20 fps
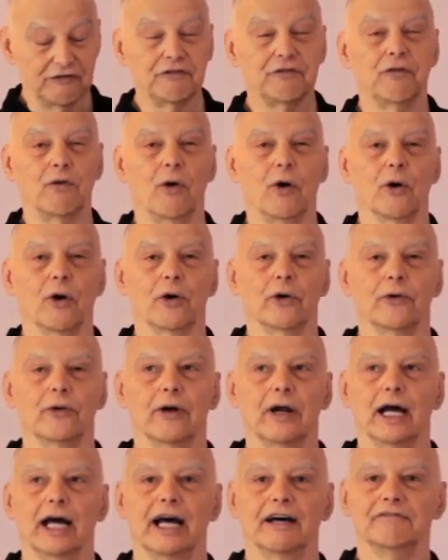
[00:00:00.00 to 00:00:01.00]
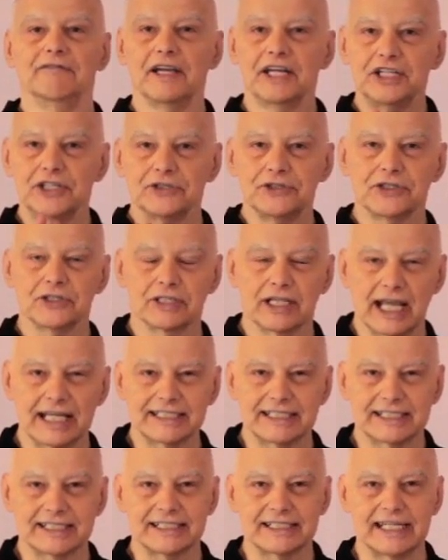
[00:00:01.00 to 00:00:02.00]
for videos you'd like
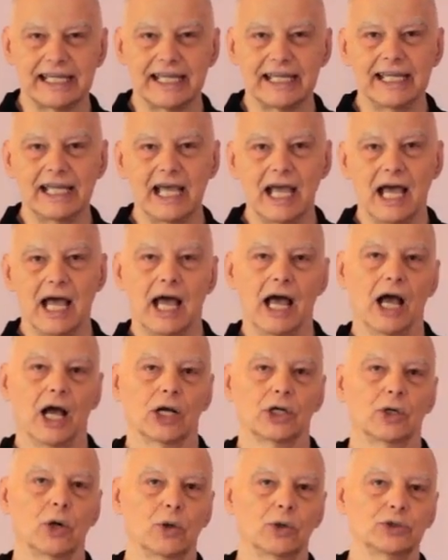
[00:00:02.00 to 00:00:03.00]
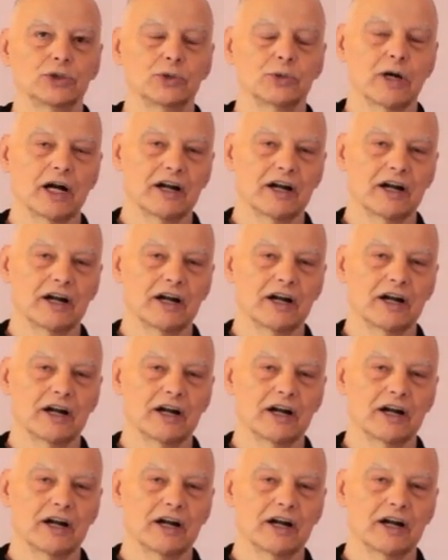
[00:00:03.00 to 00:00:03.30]
to see, go to